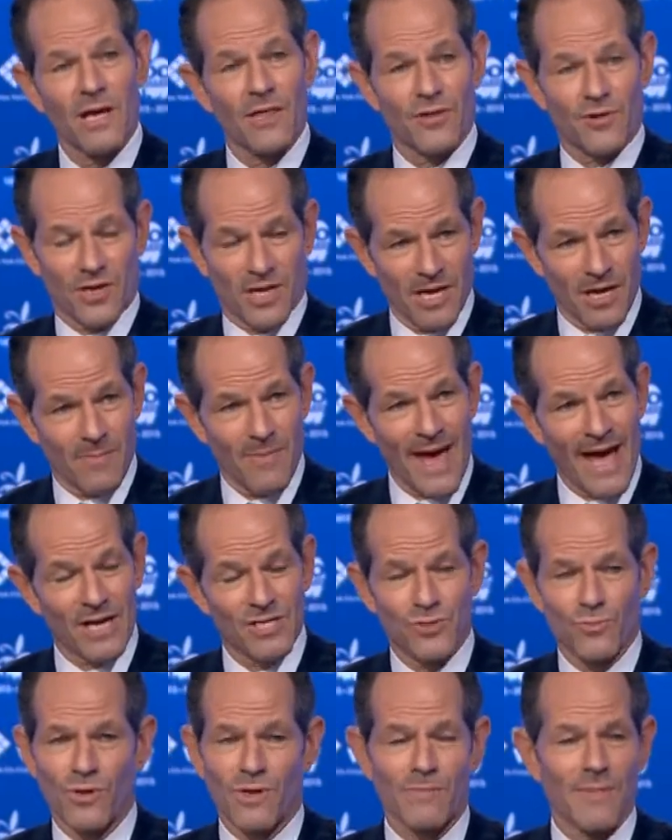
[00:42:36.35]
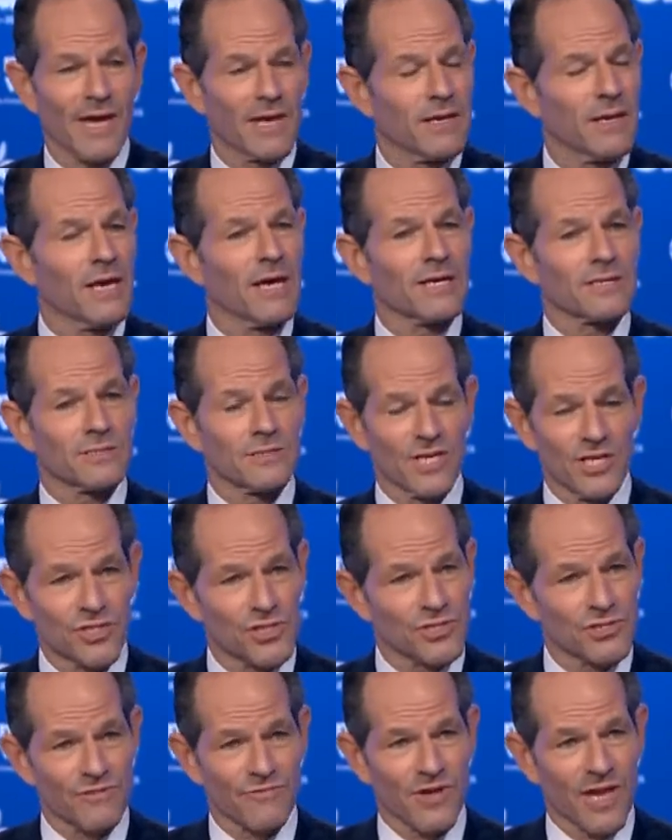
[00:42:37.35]
There are kickbacks. We made
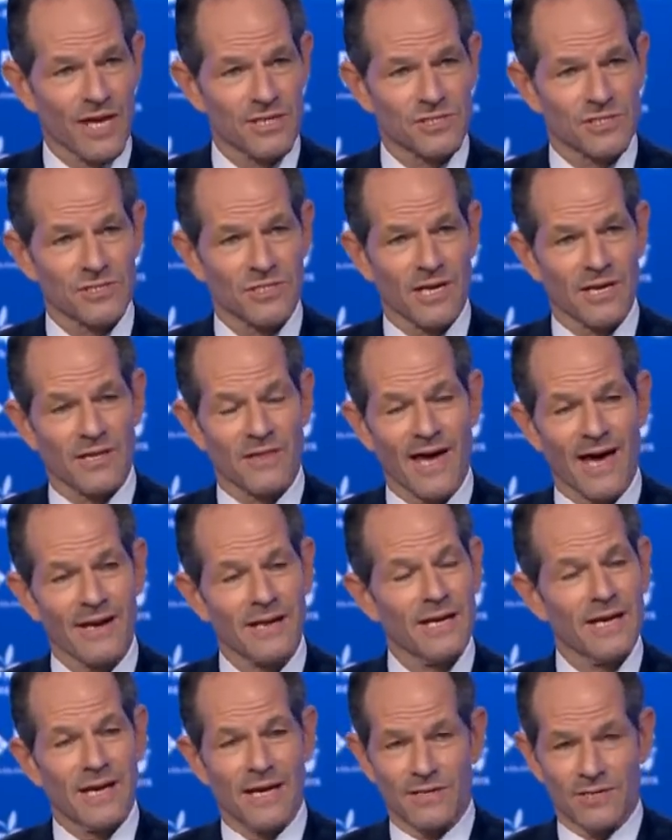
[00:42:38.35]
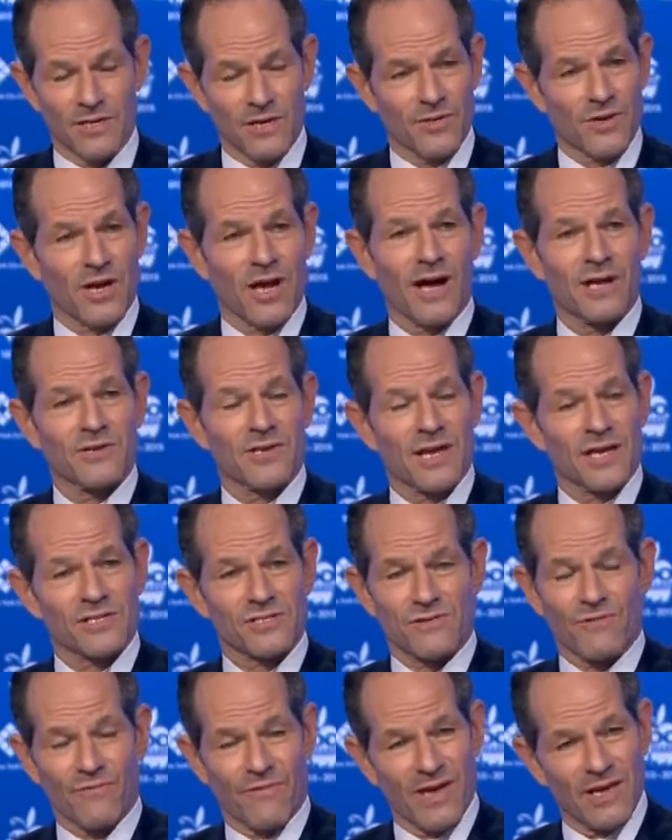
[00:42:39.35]
legions of cases like that. In another
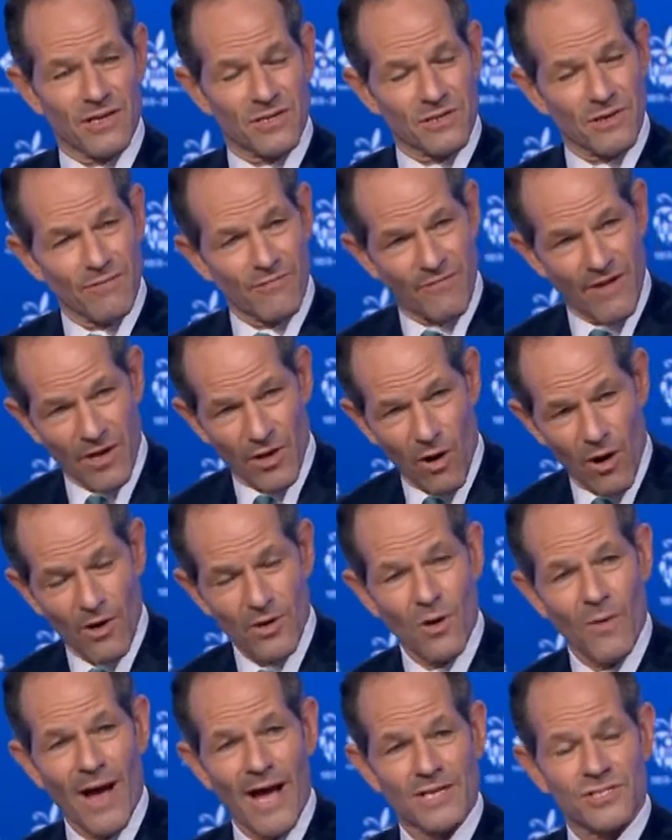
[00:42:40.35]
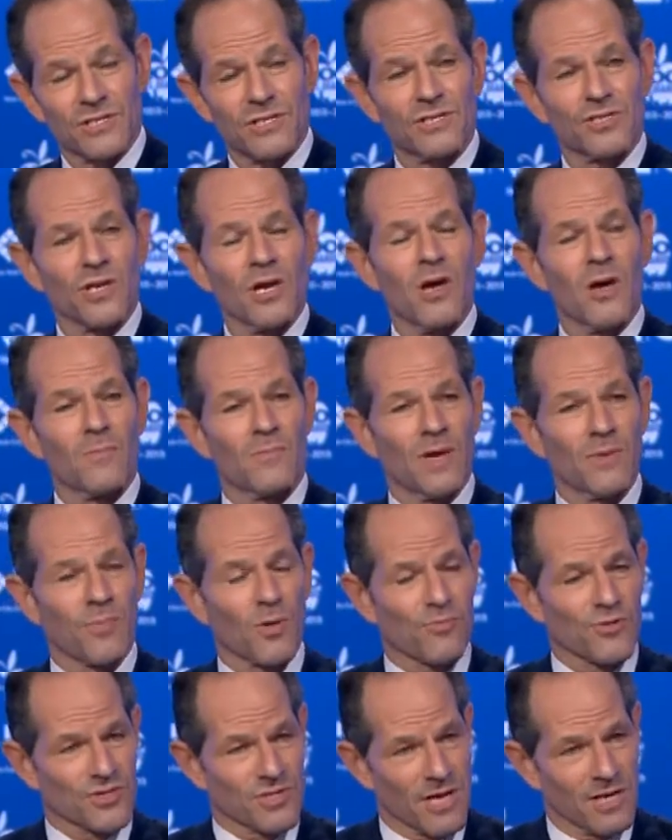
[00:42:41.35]
context, fake auto accidents,
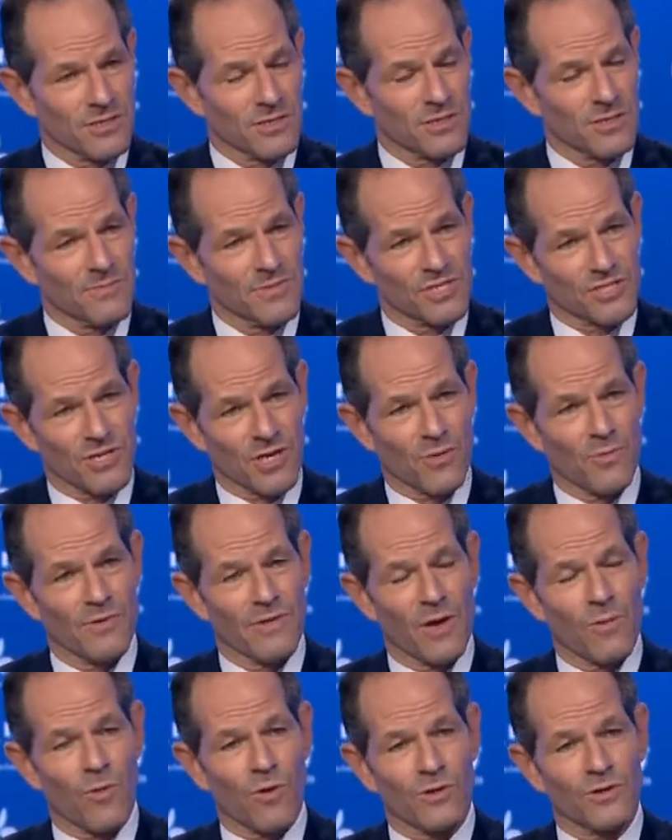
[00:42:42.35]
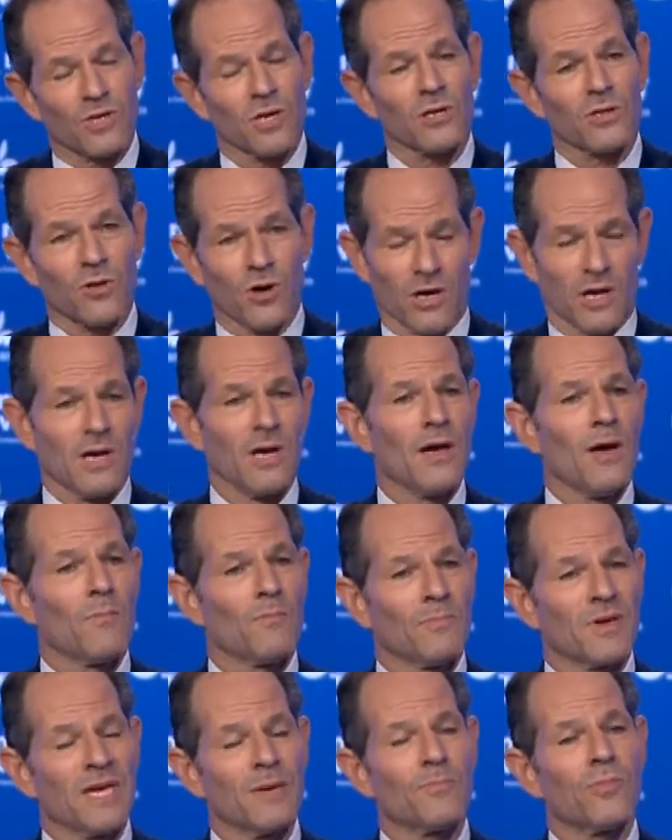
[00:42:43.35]
people pretending to be sick when they weren't. Look,
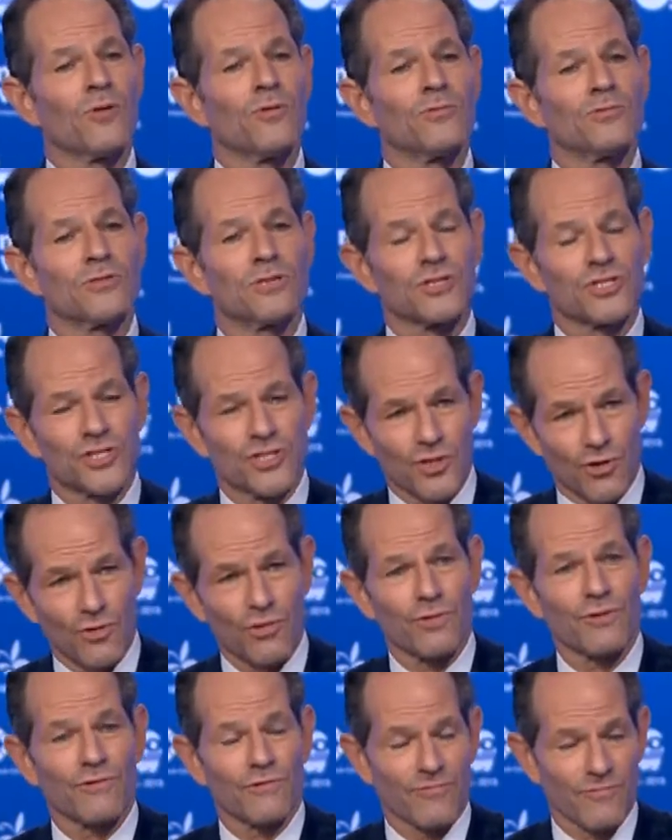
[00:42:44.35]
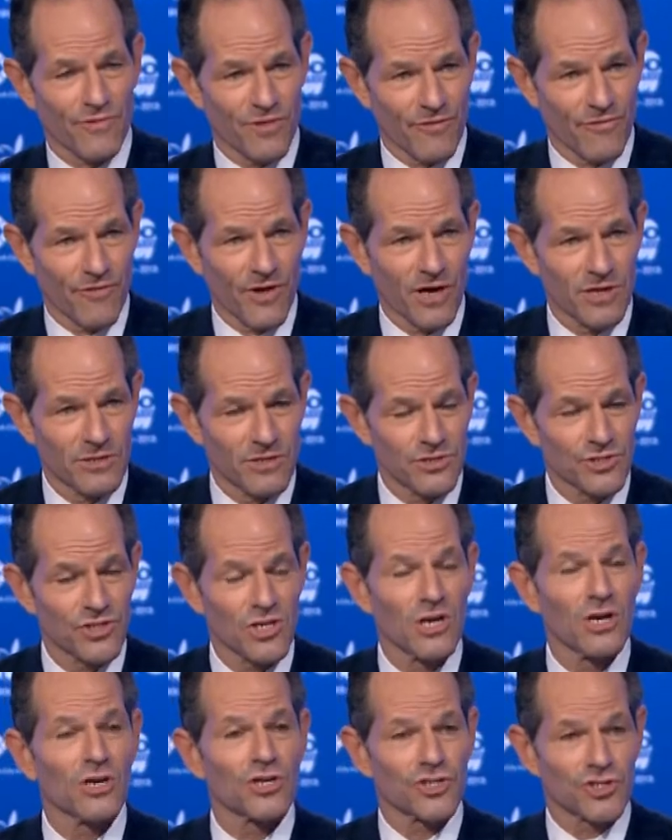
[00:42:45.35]
people who deserve the
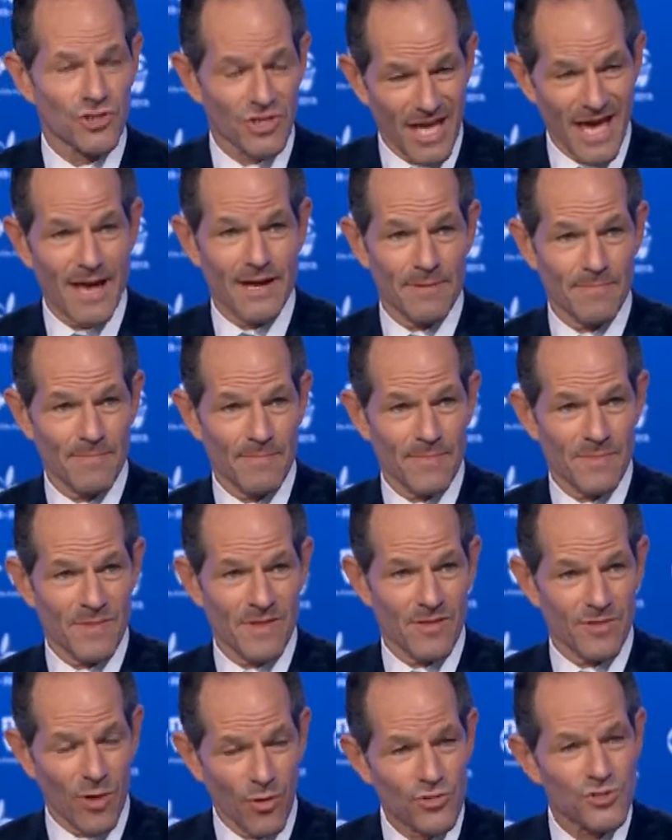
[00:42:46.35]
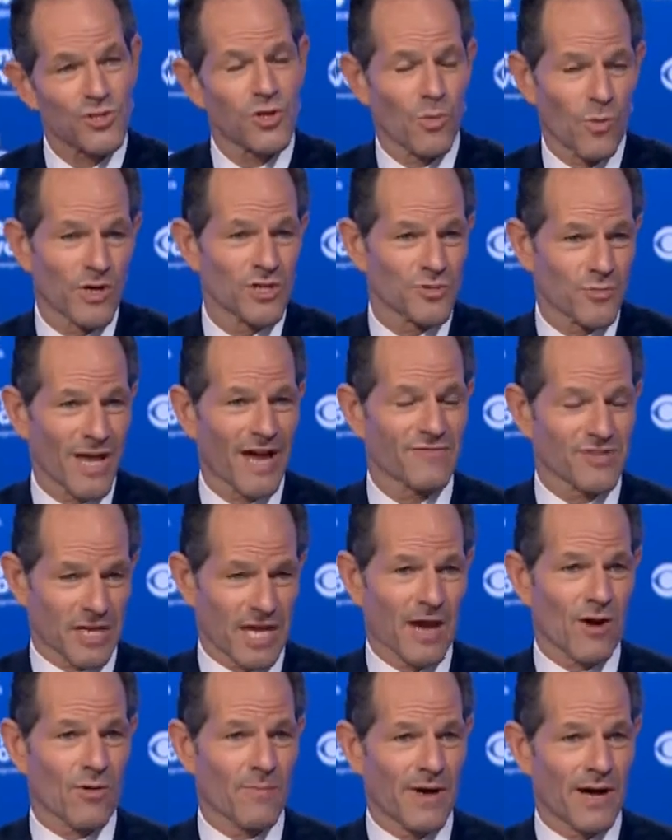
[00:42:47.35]
funds should get it. Those are the ones we have to
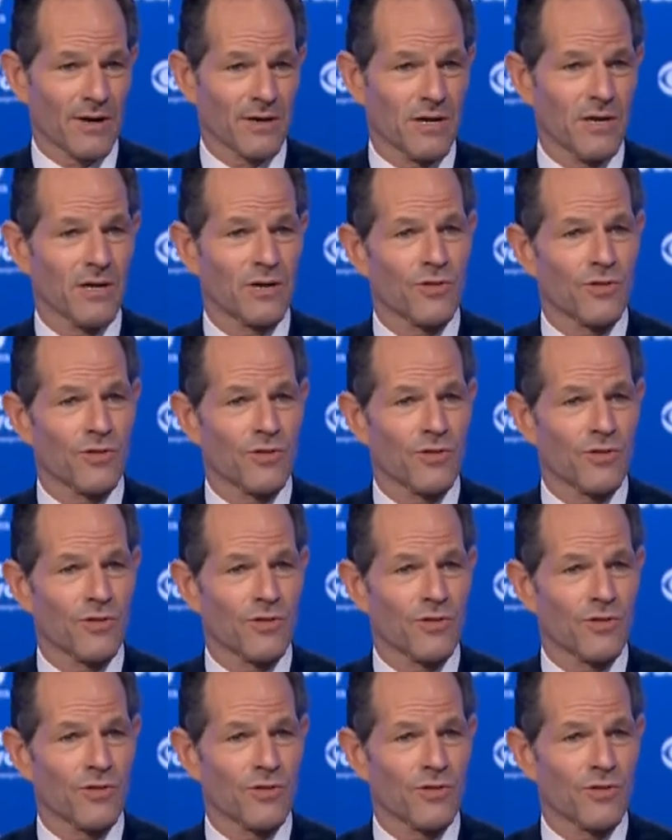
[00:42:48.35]
care about.